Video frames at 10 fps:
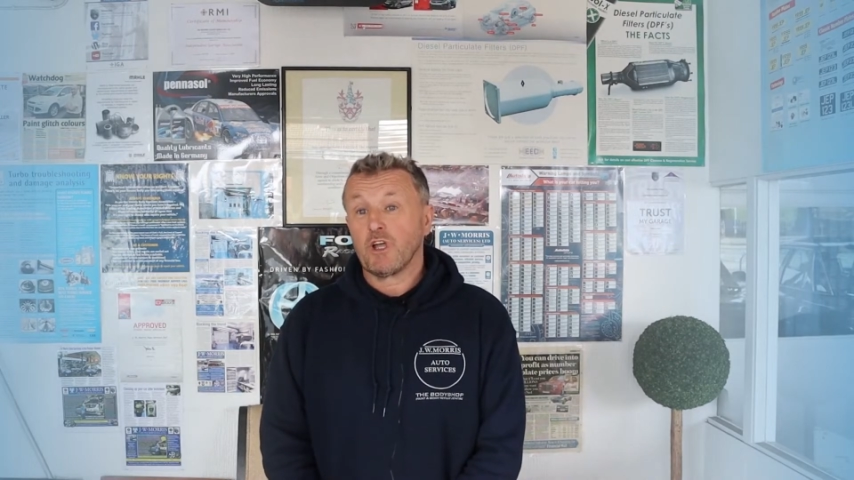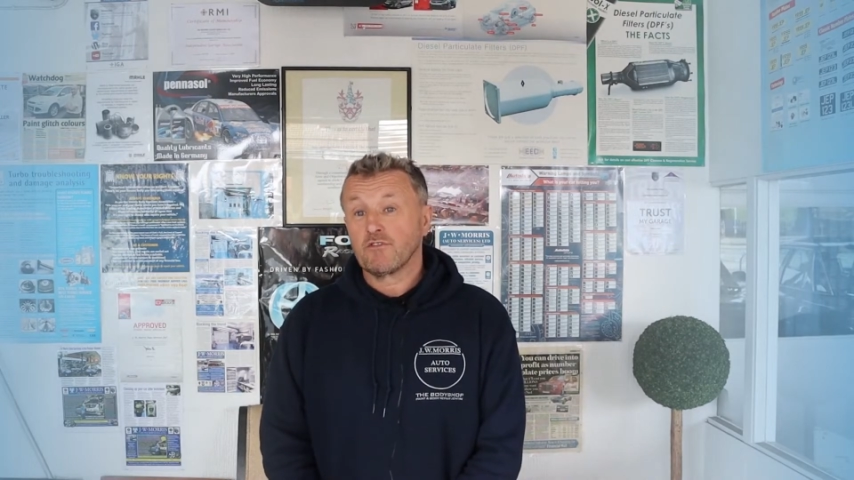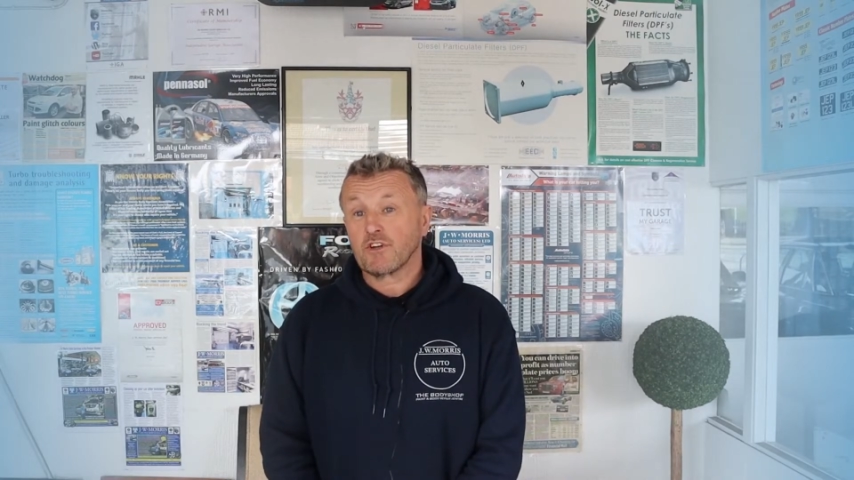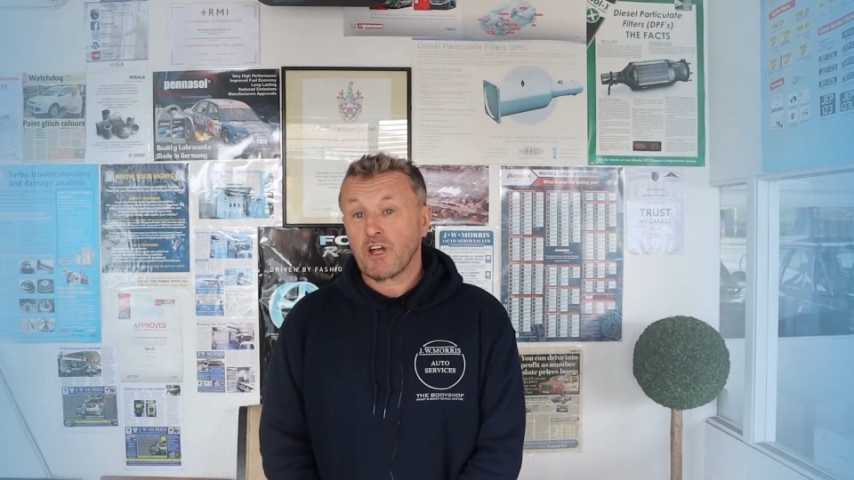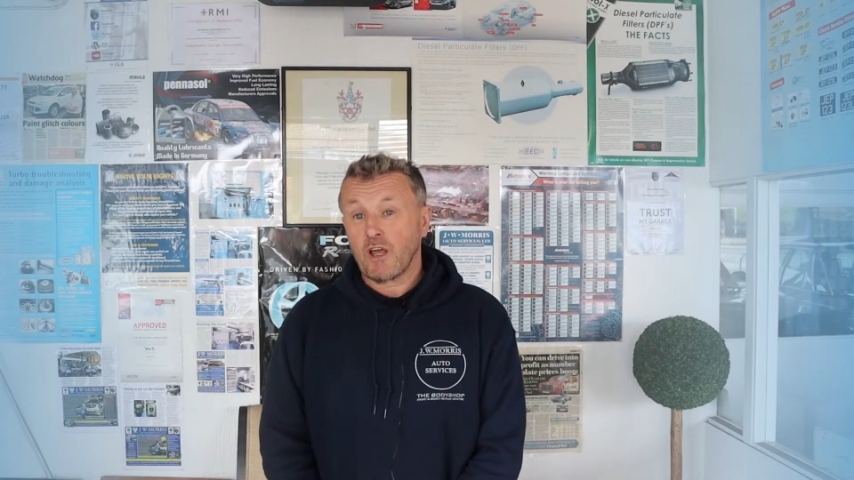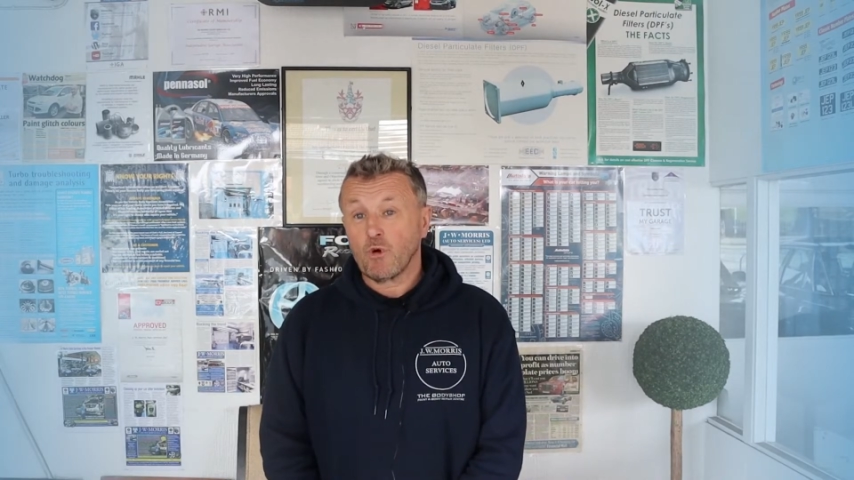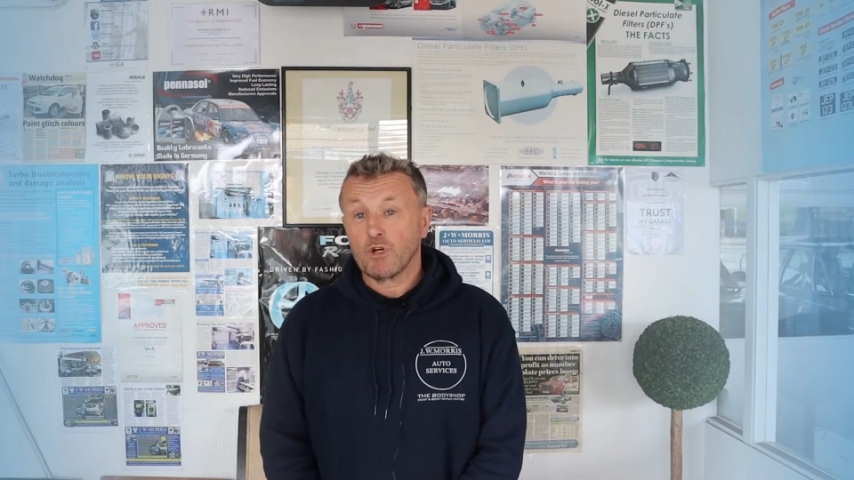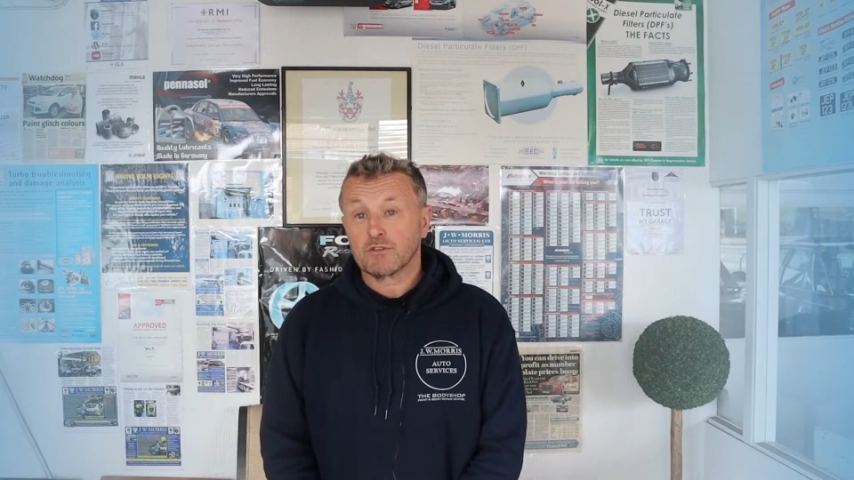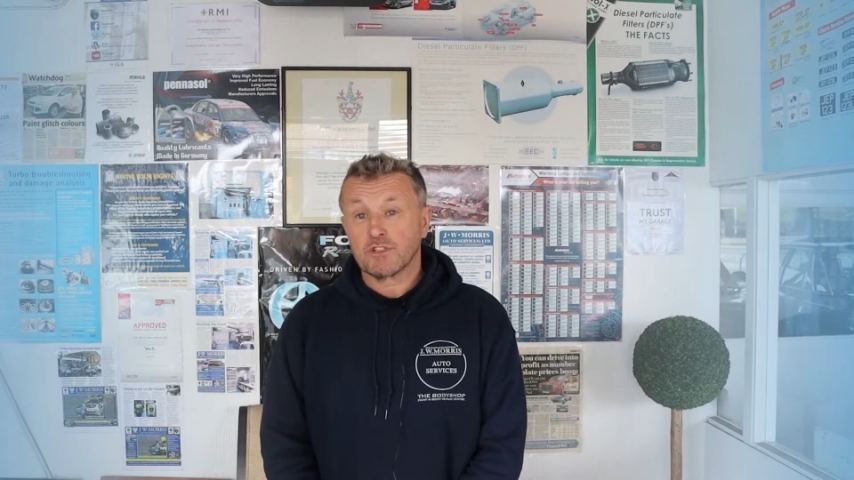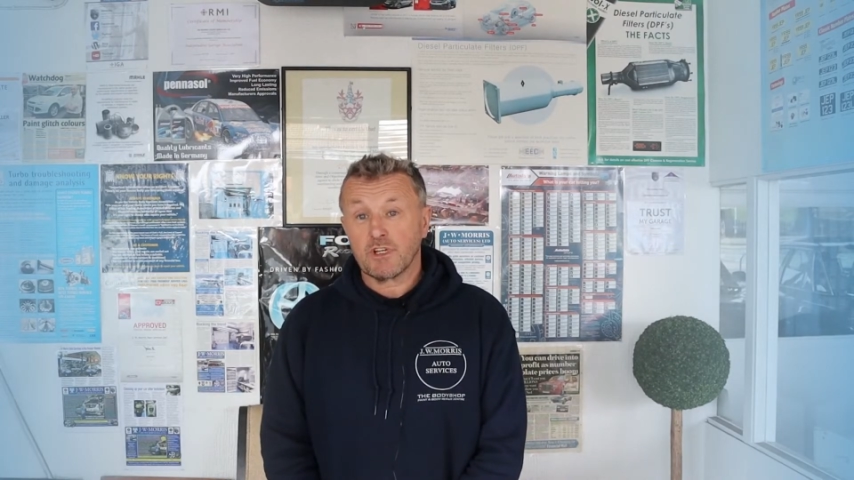Even an
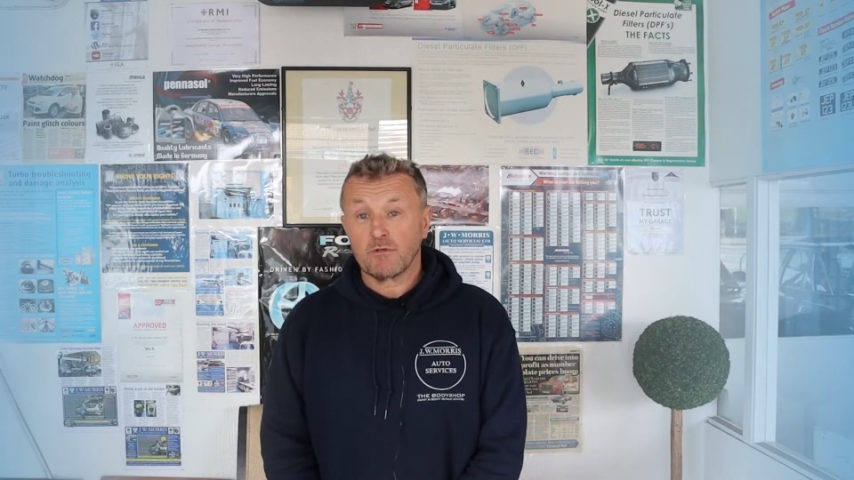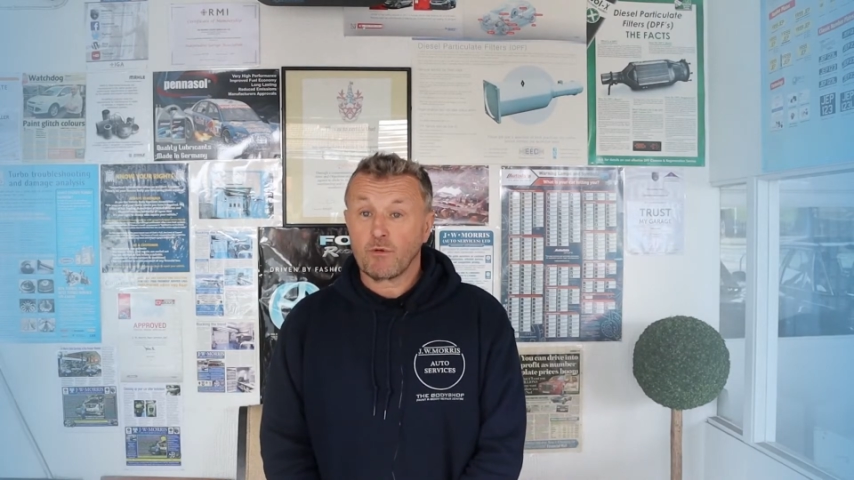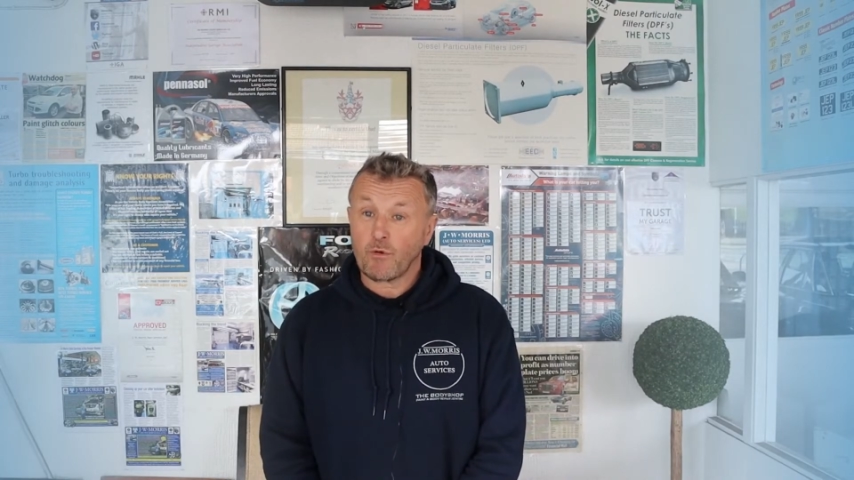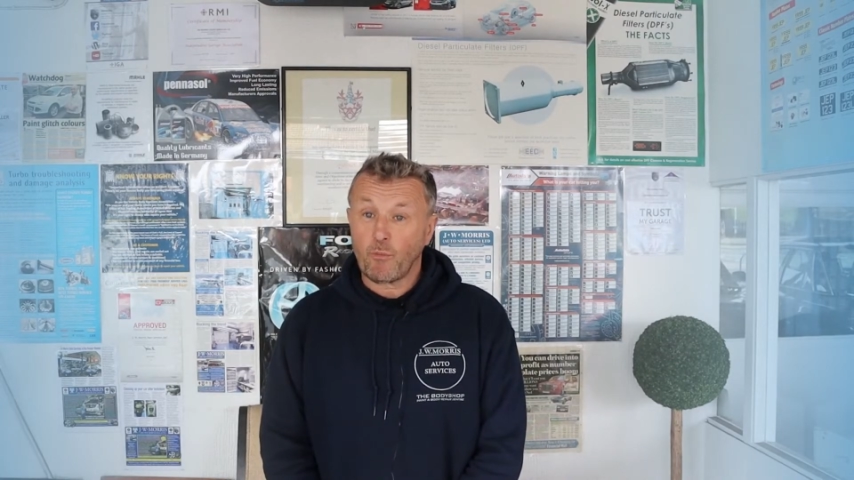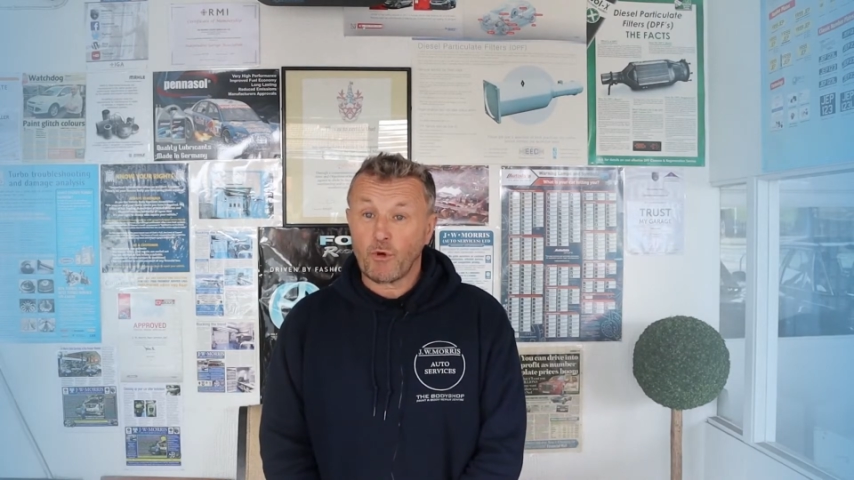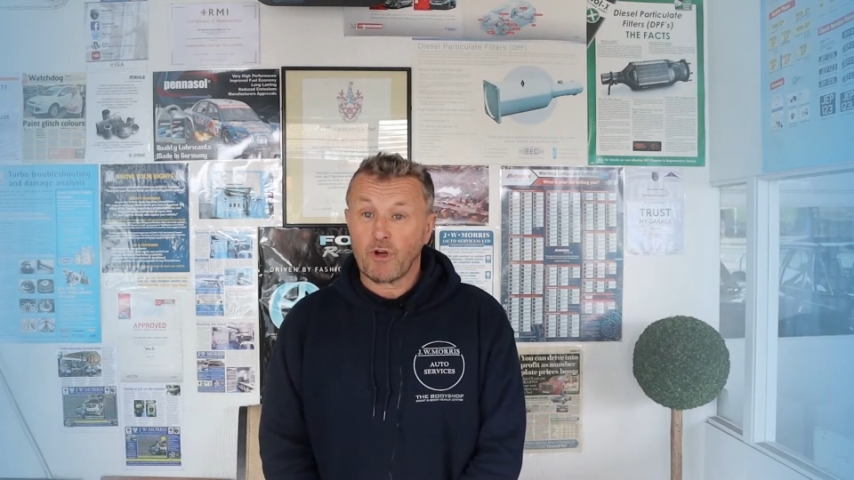MOT we would